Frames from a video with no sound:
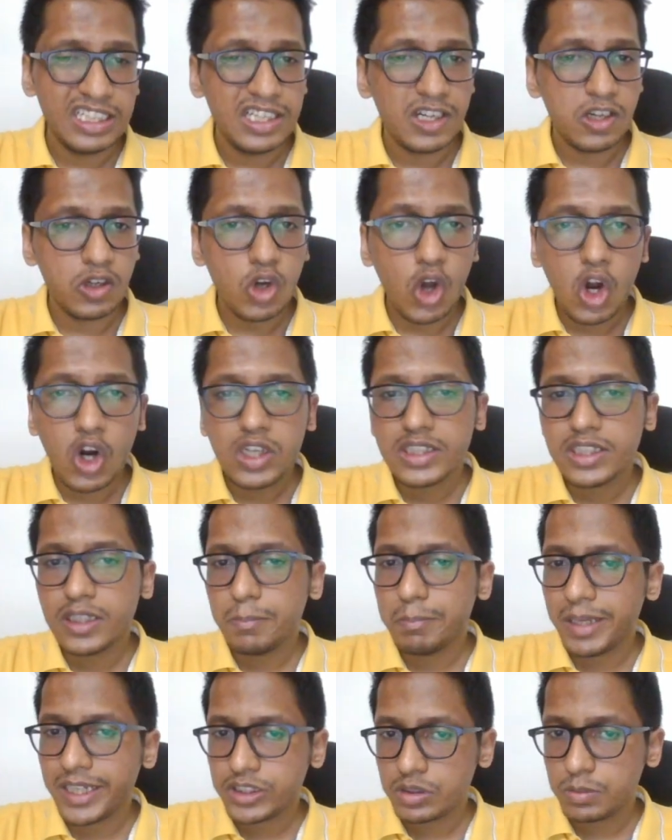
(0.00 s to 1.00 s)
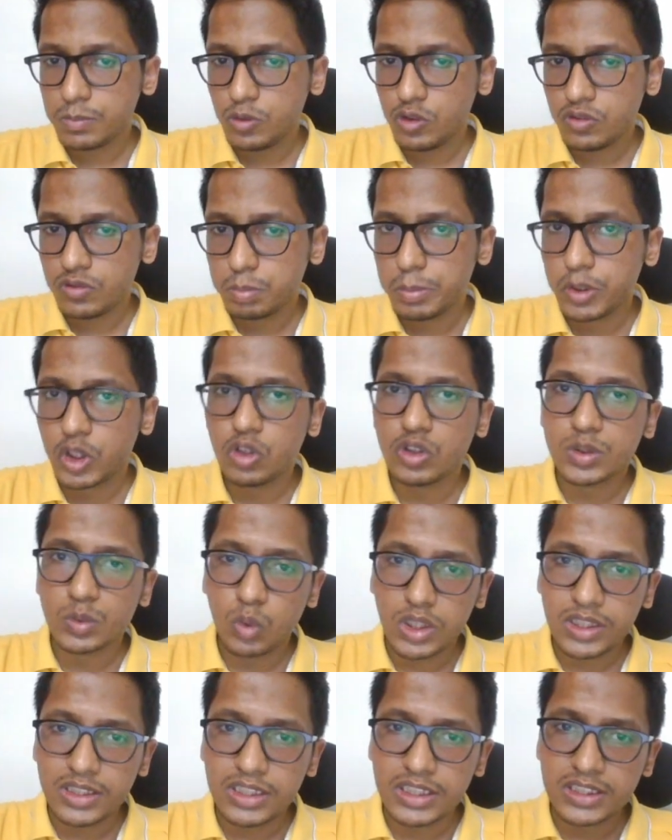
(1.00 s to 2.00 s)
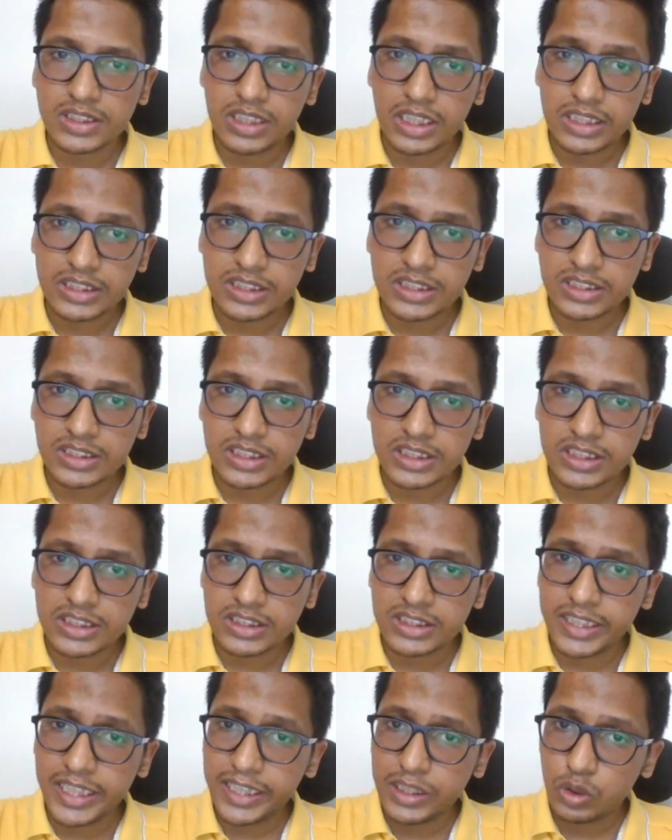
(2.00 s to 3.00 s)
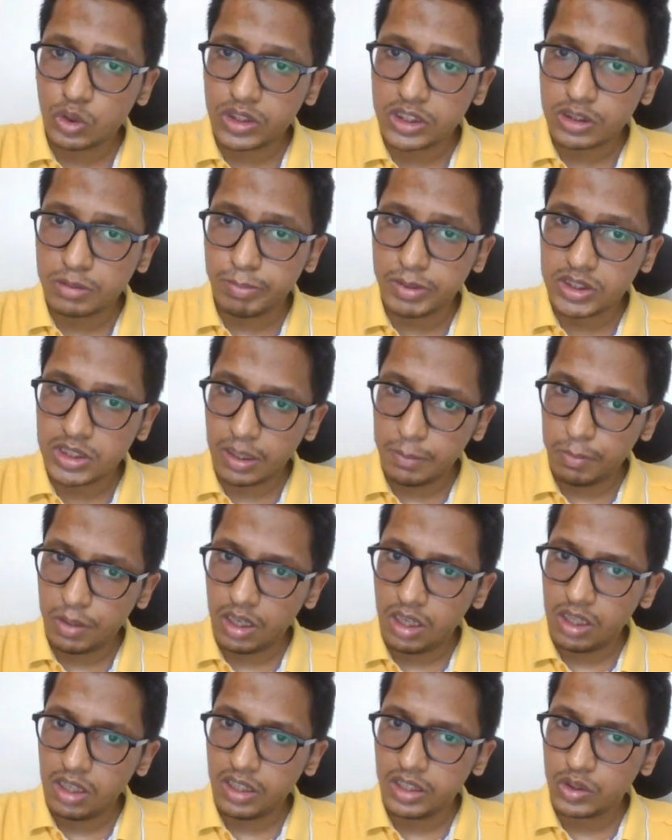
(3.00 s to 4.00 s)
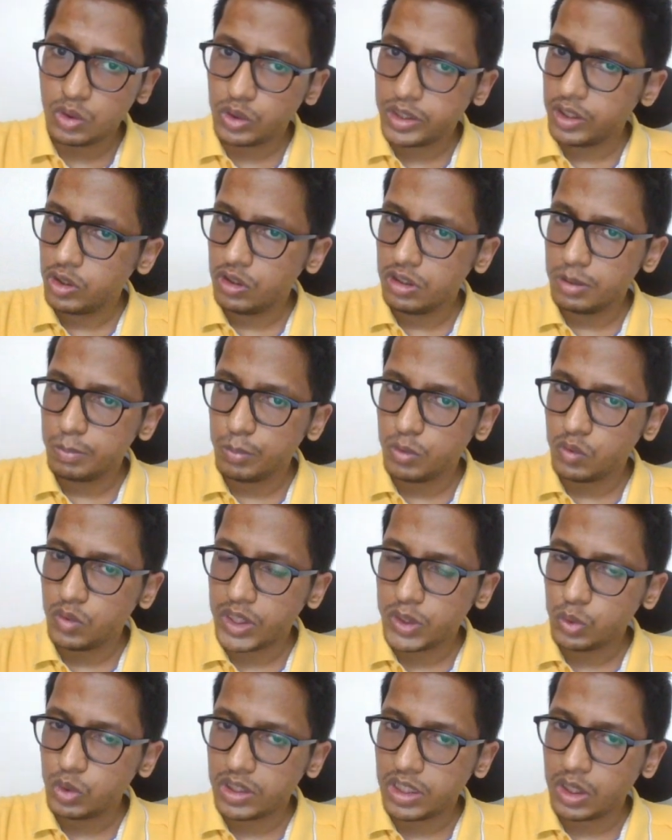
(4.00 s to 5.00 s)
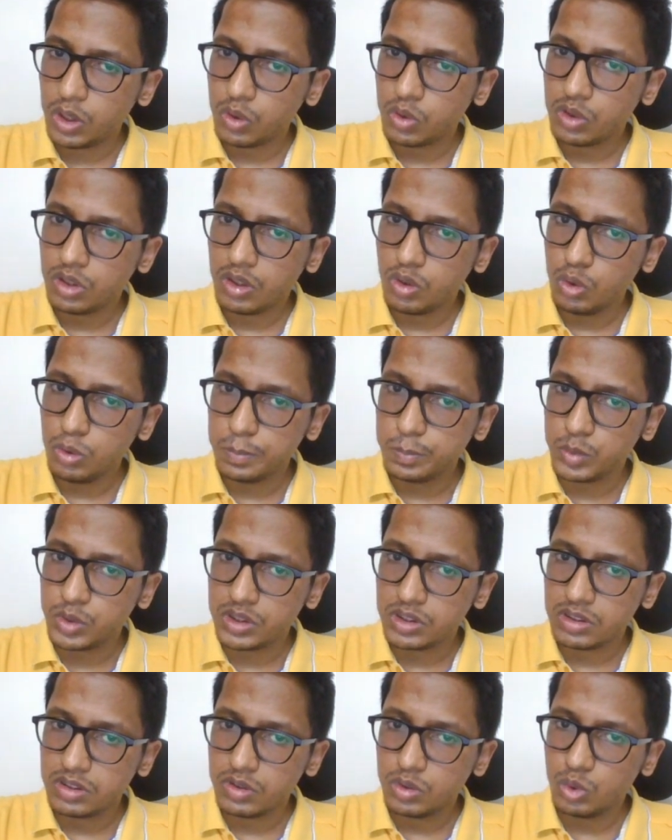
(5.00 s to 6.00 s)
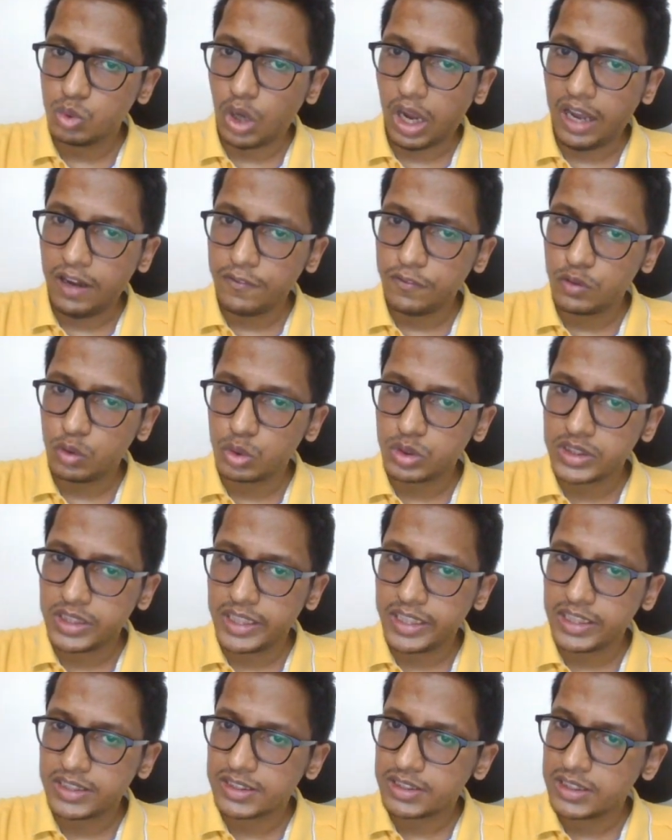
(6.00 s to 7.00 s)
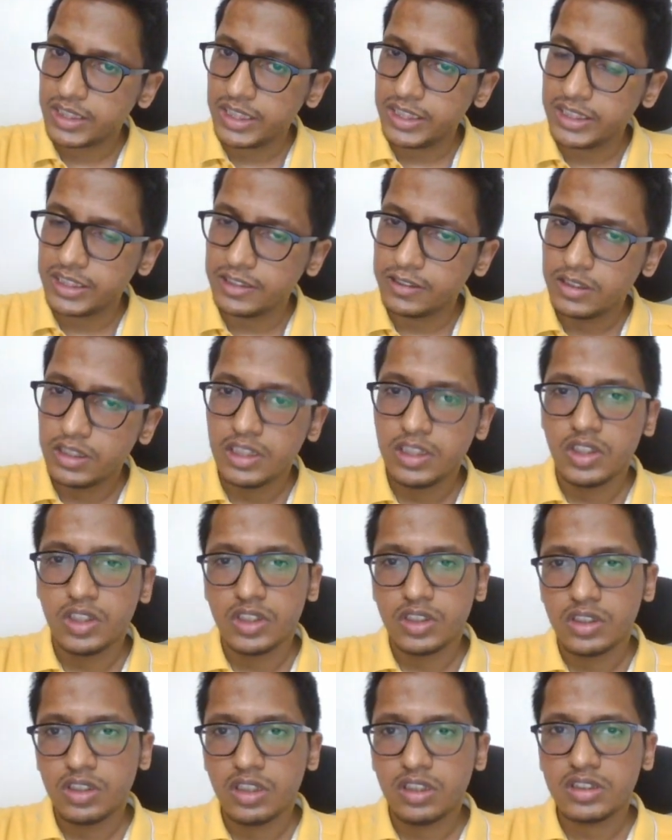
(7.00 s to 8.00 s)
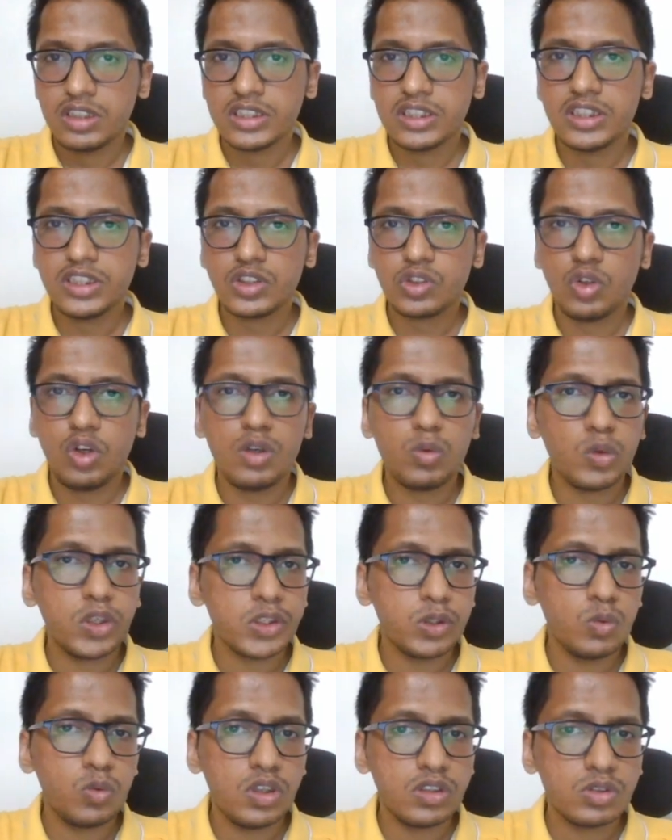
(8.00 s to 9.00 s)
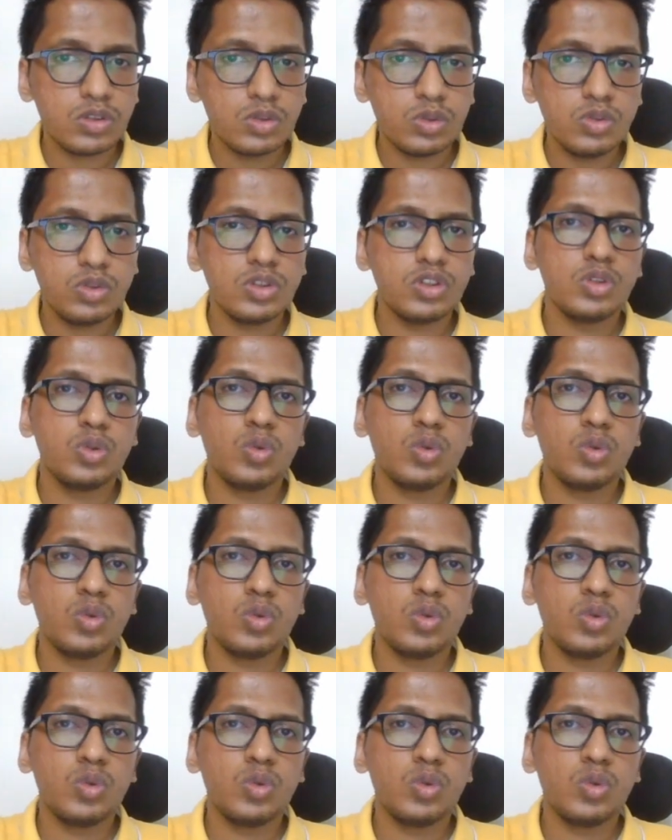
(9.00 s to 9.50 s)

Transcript: Not the best move, because what this does is, this is saying to this bishop, you cannot move out now. Oops, you have to stay inside. This is not what you want to do. You